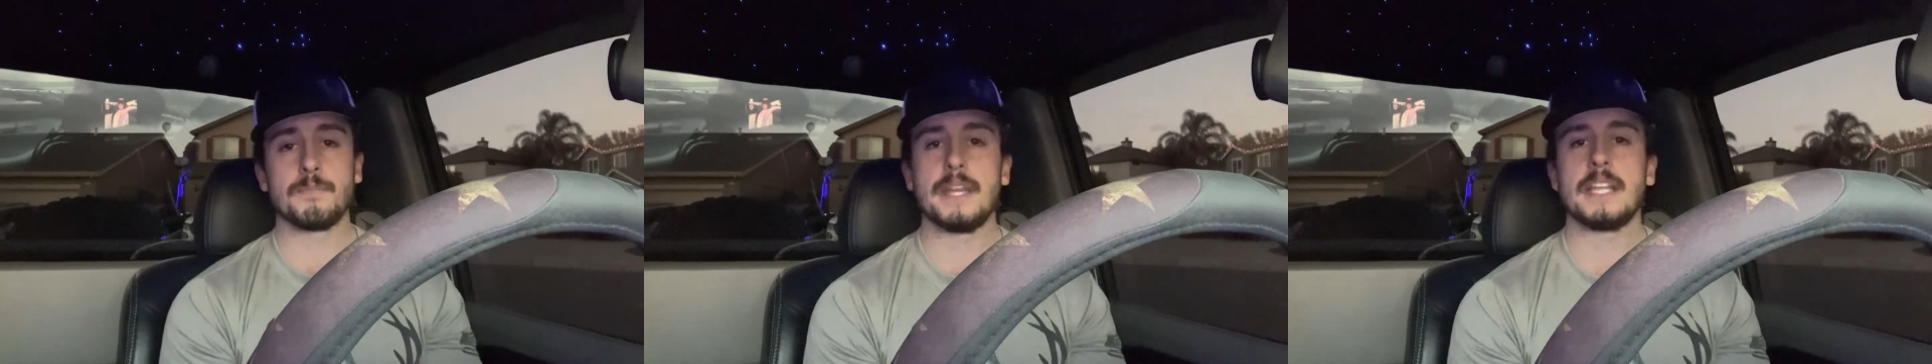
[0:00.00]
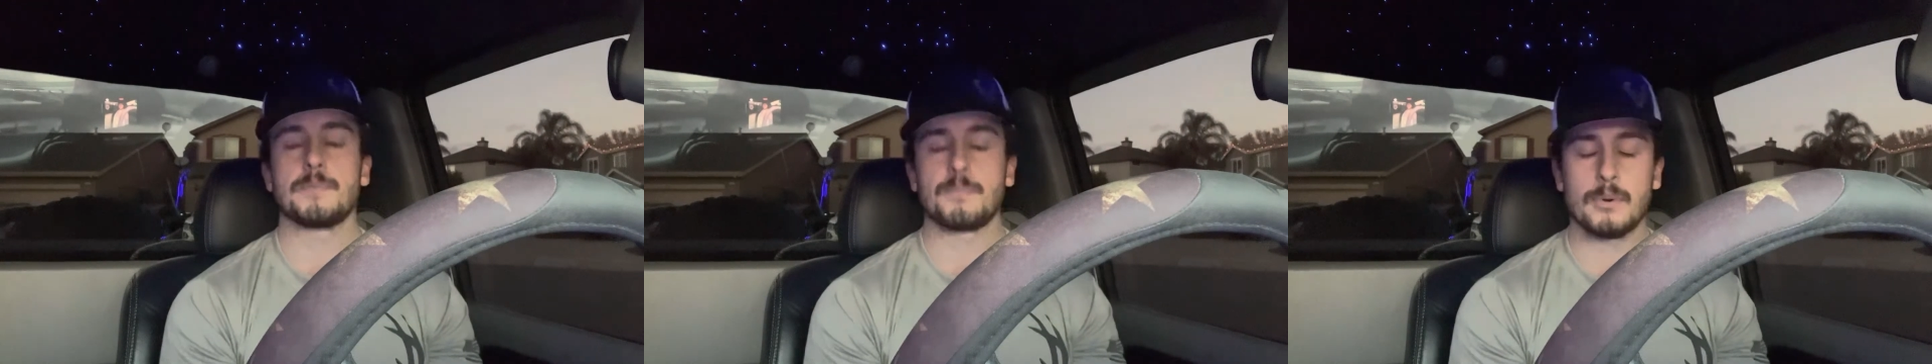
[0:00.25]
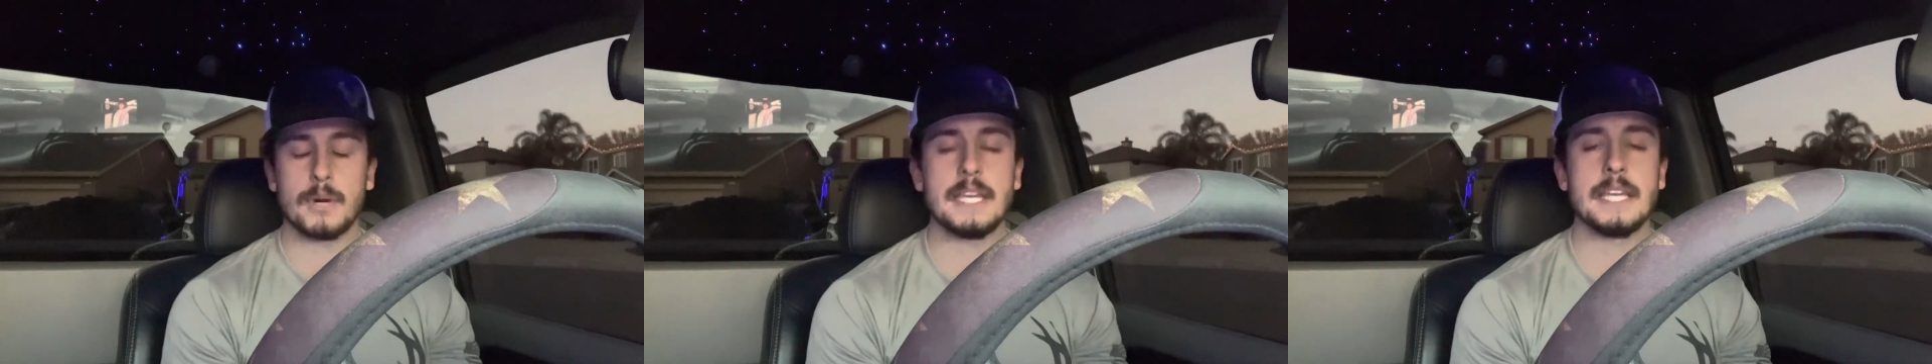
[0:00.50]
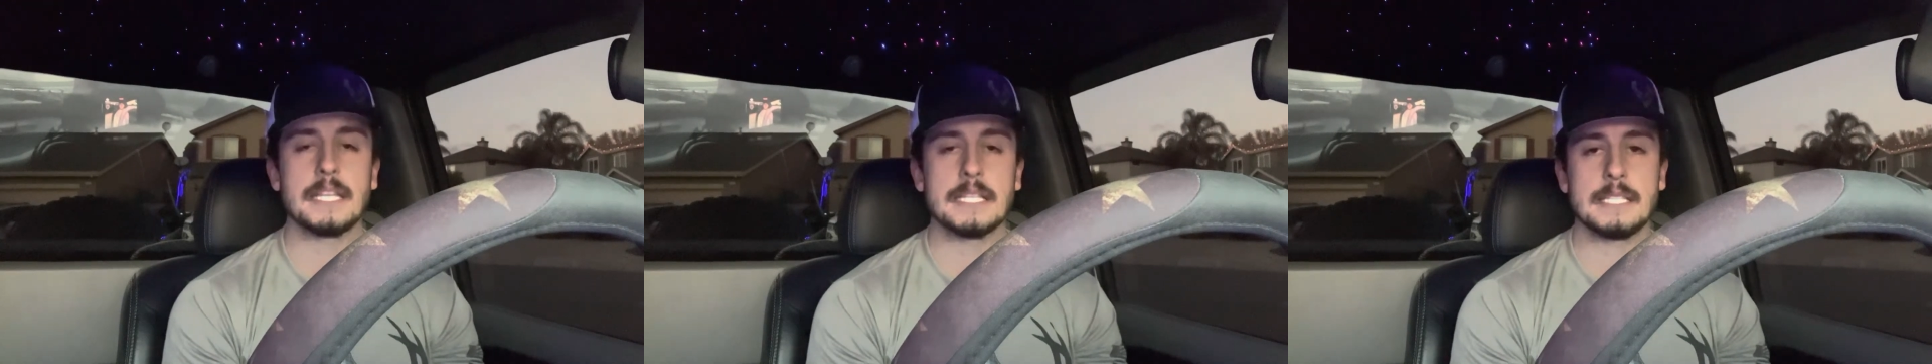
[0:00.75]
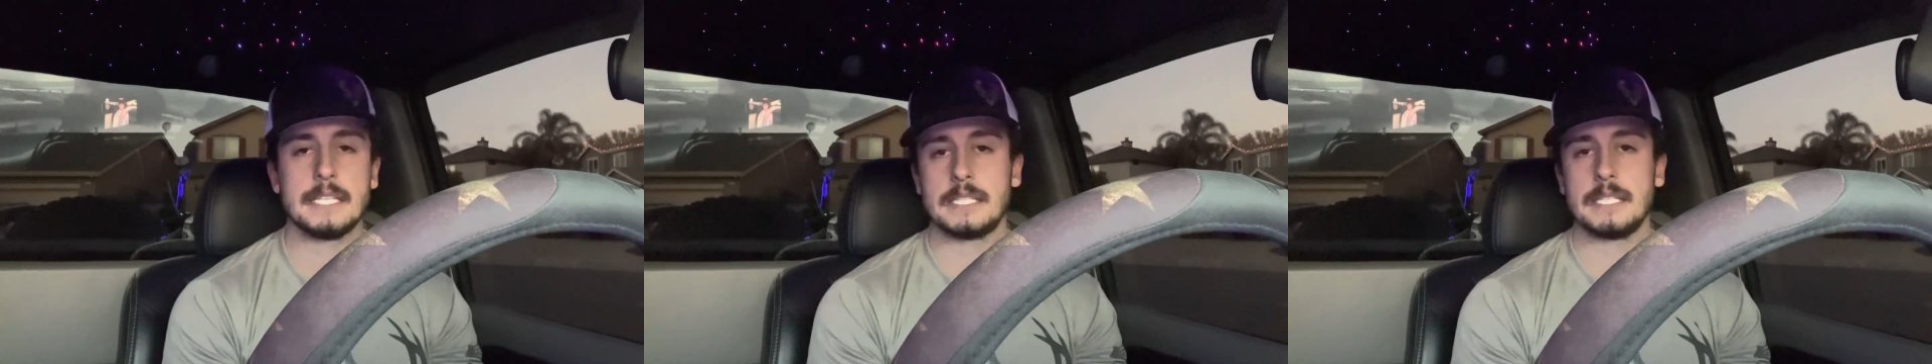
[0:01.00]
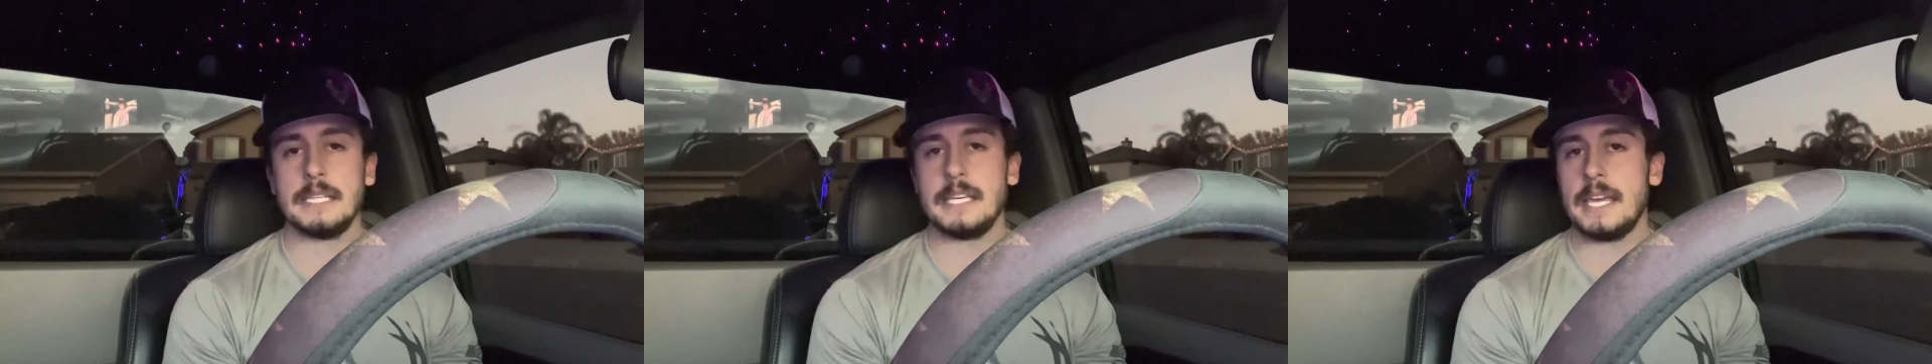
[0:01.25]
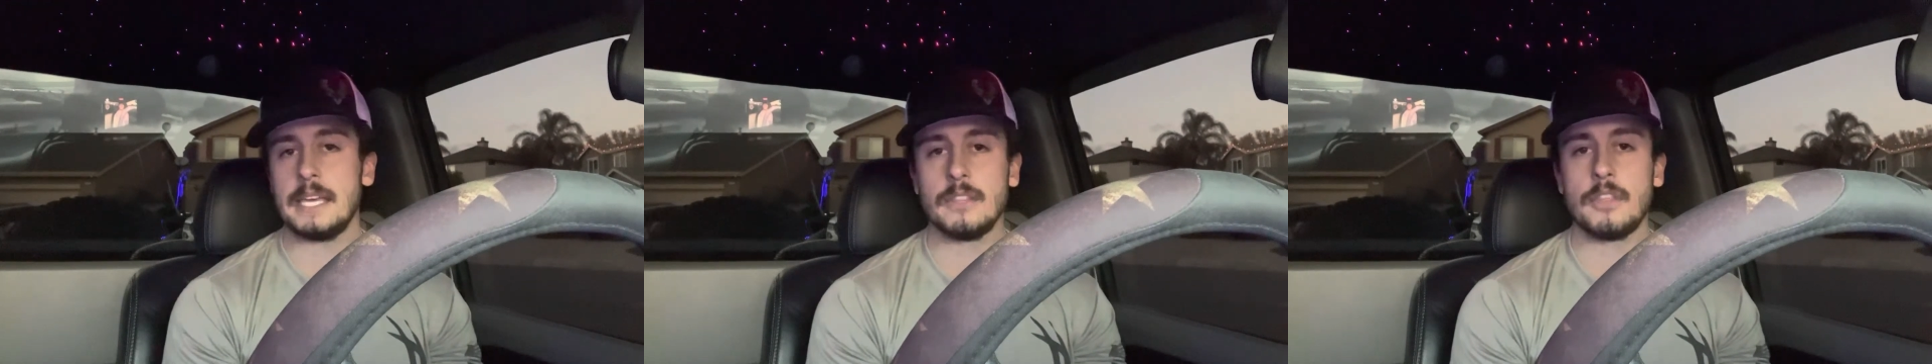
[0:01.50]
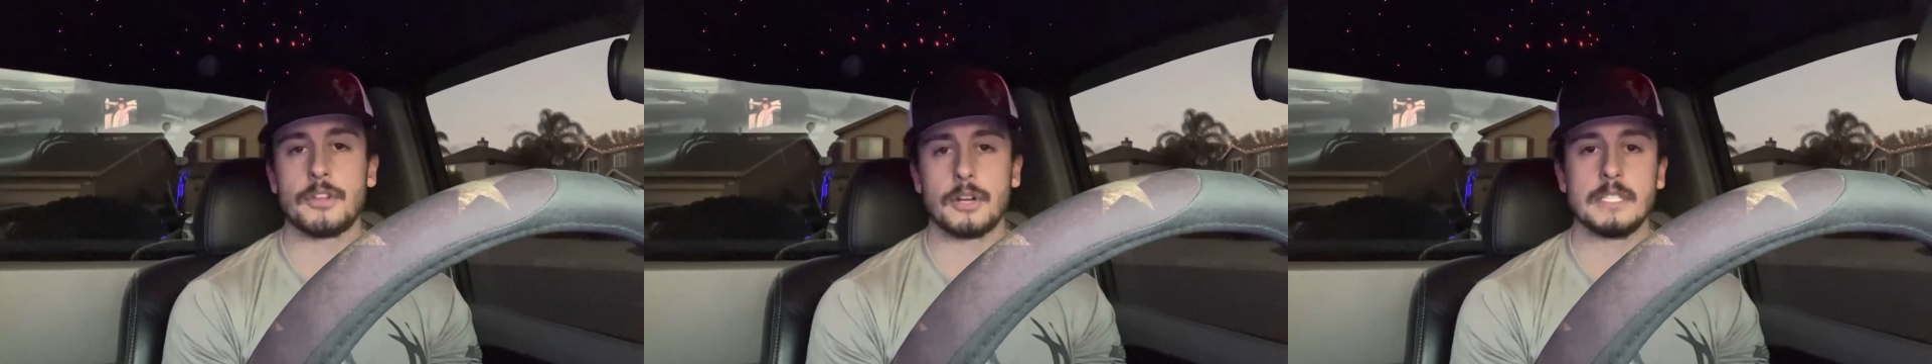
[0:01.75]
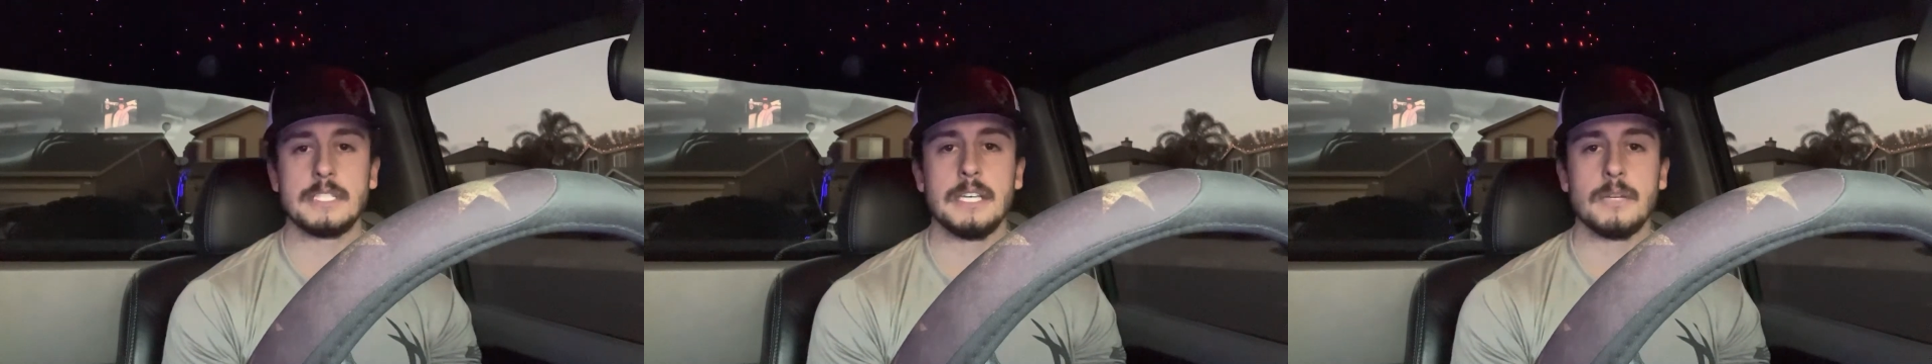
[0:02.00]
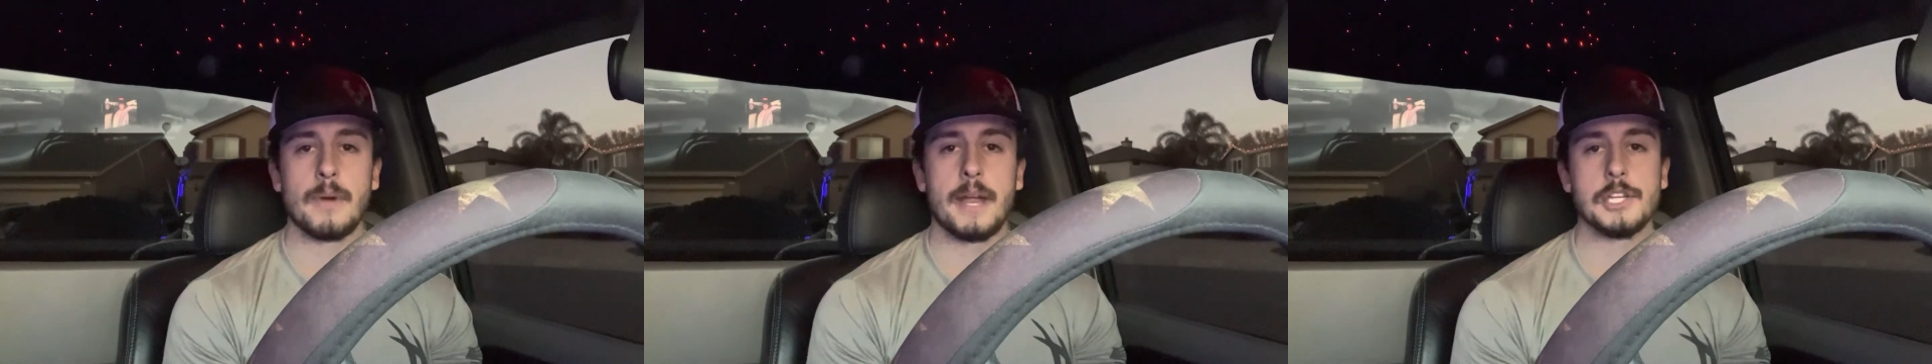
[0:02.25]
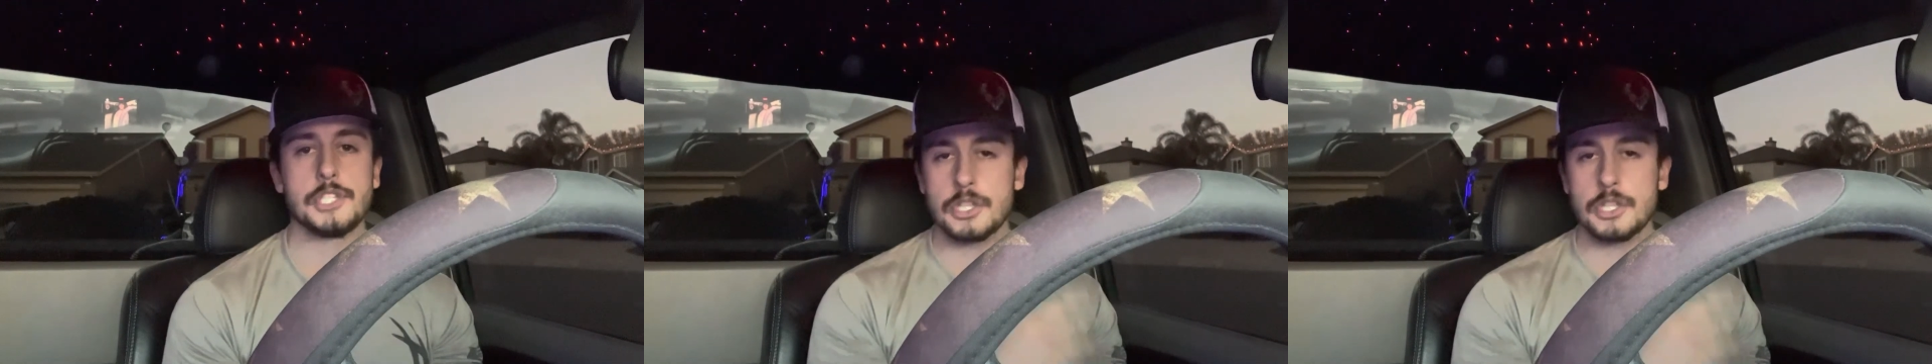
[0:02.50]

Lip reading: But it's pretty consistently in the 13 range,